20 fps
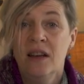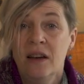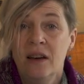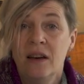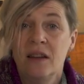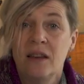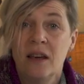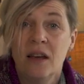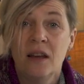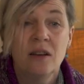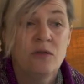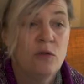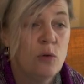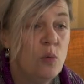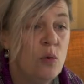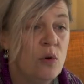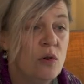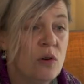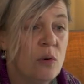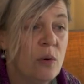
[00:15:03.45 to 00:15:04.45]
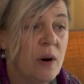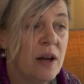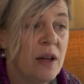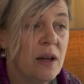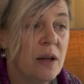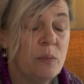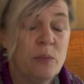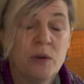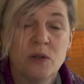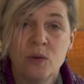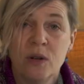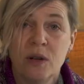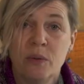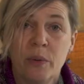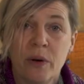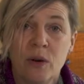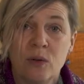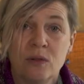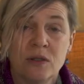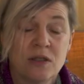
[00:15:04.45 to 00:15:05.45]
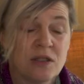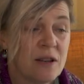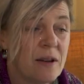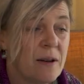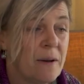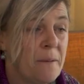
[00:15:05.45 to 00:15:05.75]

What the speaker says: at the end of a walkway between boats.